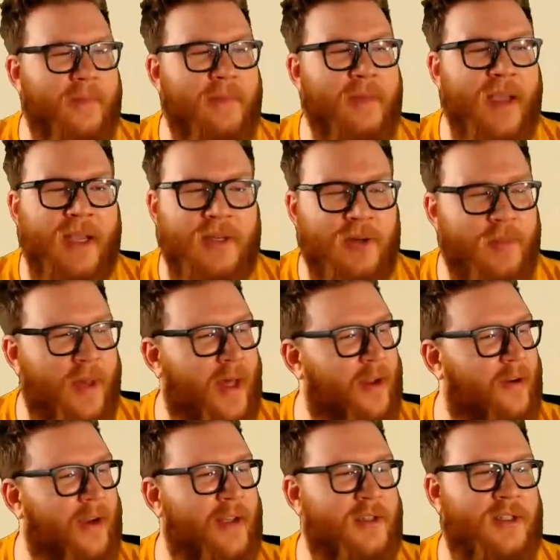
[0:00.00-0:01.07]
Major
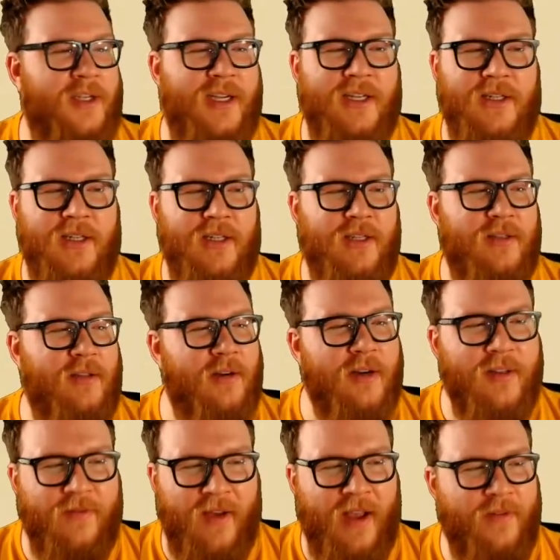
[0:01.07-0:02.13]
battlegrounds changes.
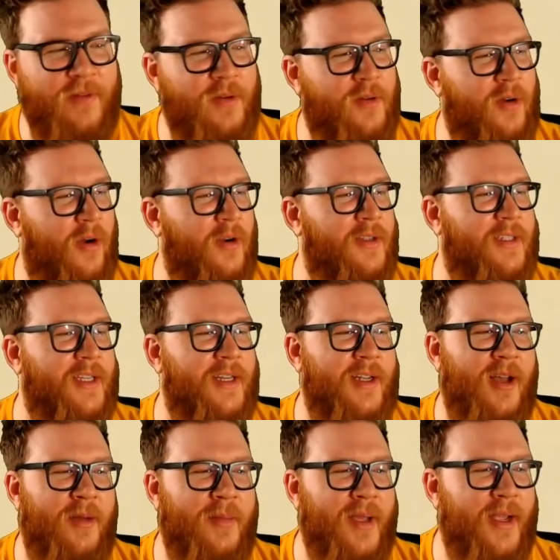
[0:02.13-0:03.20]
35 new cards
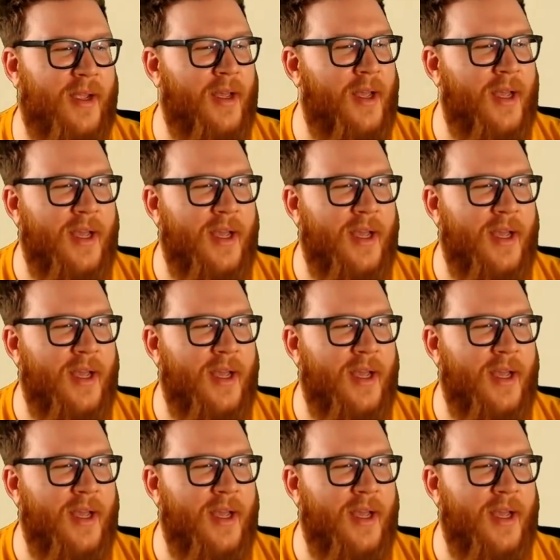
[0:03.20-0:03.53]
incoming.